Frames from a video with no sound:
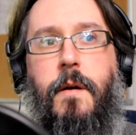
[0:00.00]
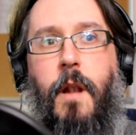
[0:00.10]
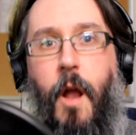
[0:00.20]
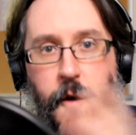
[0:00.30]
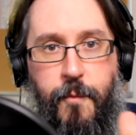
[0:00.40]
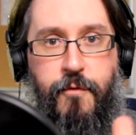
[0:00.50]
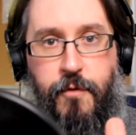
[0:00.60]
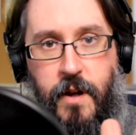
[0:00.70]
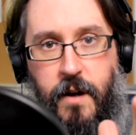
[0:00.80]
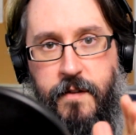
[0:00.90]
live
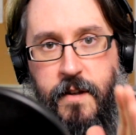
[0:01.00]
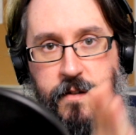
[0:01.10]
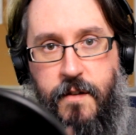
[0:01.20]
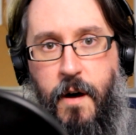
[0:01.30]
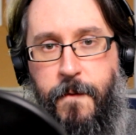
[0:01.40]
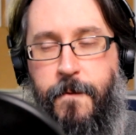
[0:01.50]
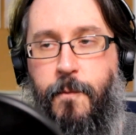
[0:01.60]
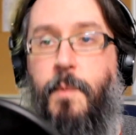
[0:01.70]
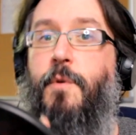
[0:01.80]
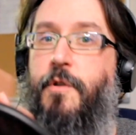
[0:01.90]
broadcasting stuff.
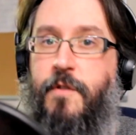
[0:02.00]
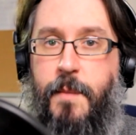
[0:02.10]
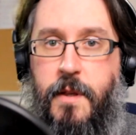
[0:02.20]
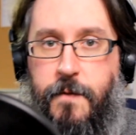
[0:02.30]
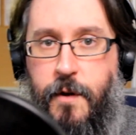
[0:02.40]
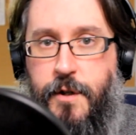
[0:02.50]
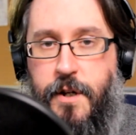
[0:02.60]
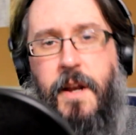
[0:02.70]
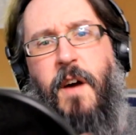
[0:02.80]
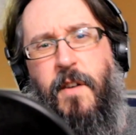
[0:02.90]
We will do some in the future,
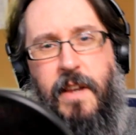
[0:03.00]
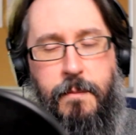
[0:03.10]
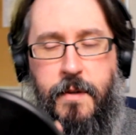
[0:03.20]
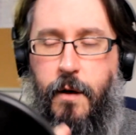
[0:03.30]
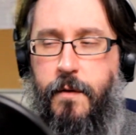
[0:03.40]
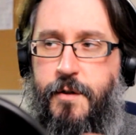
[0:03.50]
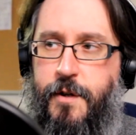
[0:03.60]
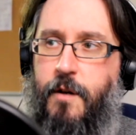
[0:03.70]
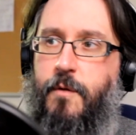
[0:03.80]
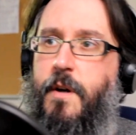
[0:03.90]
and I've attempted it on this
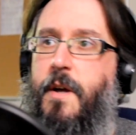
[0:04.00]
channel